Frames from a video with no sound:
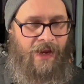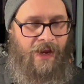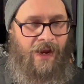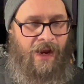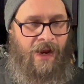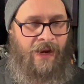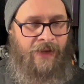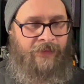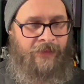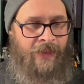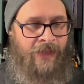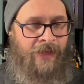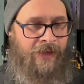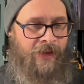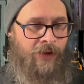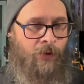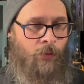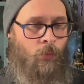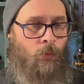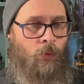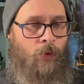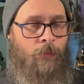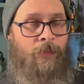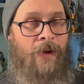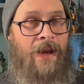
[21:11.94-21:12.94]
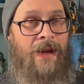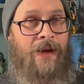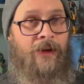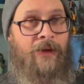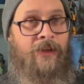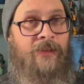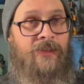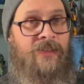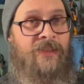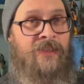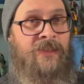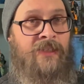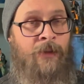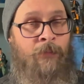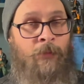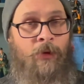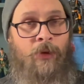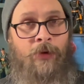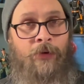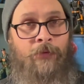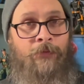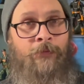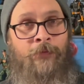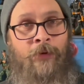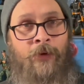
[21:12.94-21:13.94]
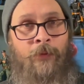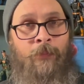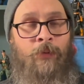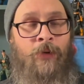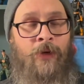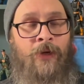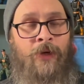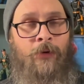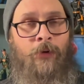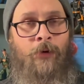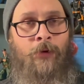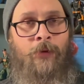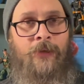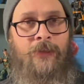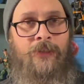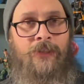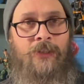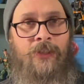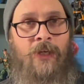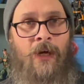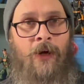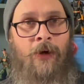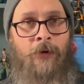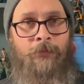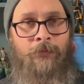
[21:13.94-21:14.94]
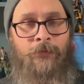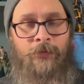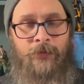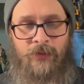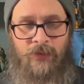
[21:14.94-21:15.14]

I think it would make a similar footprint on the shelf.